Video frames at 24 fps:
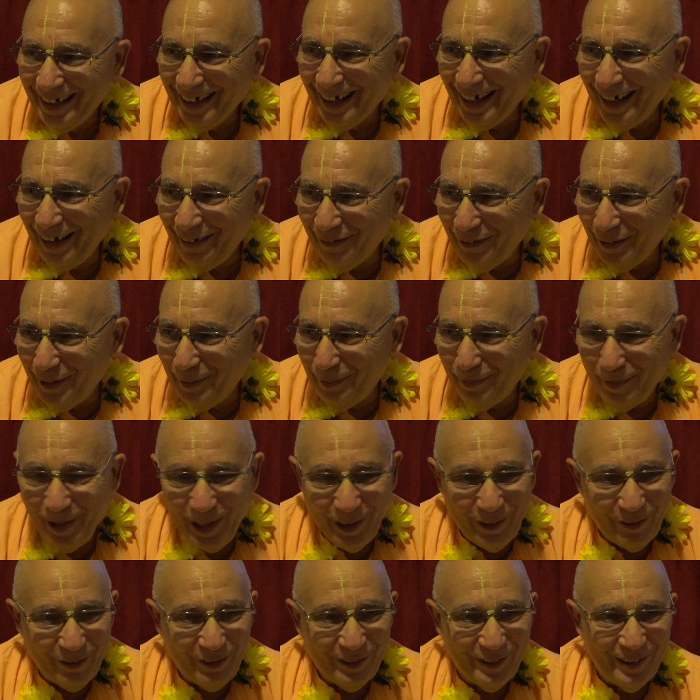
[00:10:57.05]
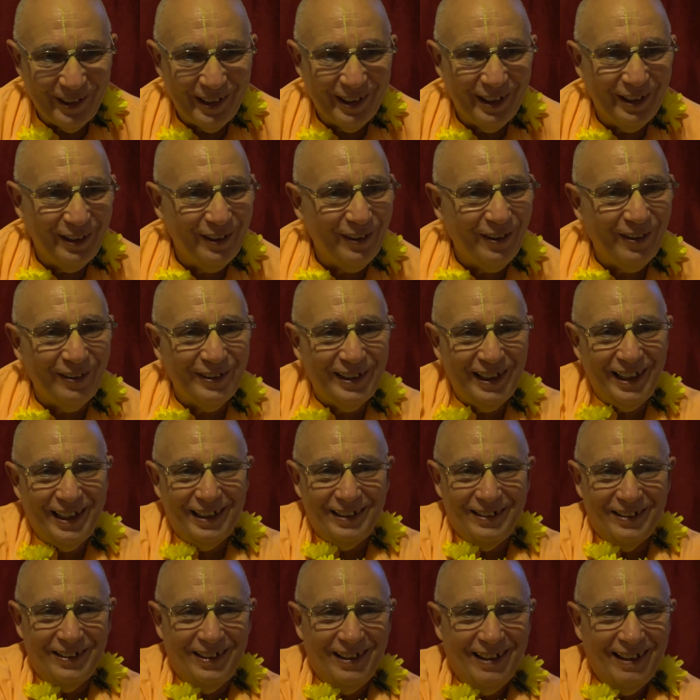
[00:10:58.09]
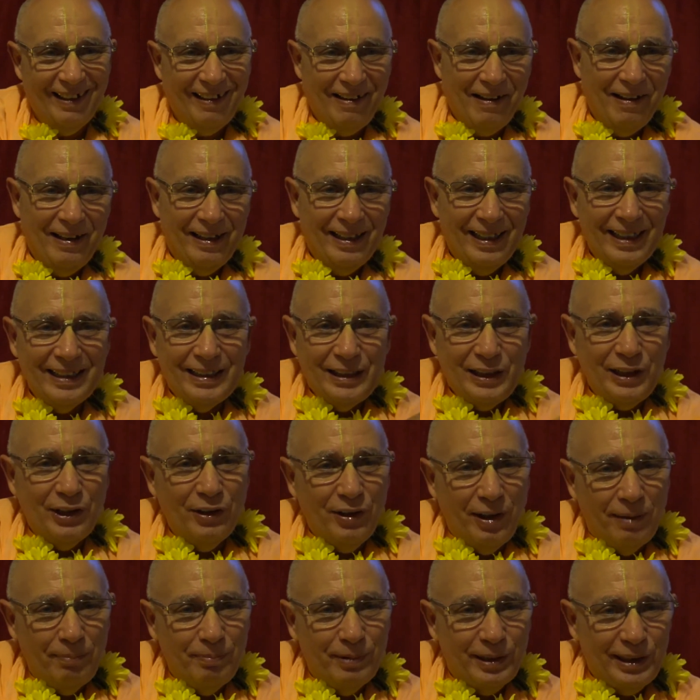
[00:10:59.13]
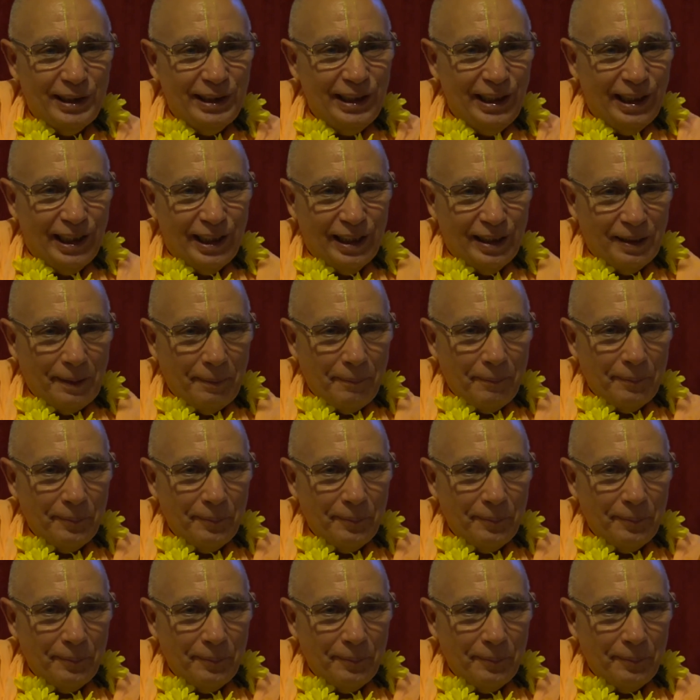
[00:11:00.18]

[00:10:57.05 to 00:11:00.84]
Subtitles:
I went barefoot. And all the other, this year I'm seeing,